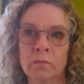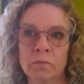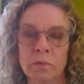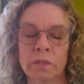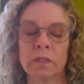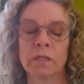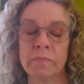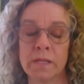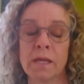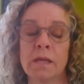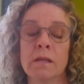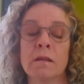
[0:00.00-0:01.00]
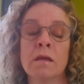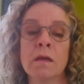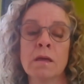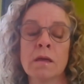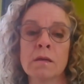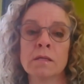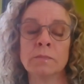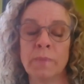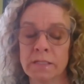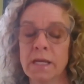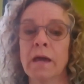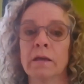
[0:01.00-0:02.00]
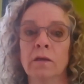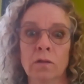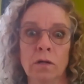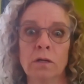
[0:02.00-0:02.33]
really been spectacular.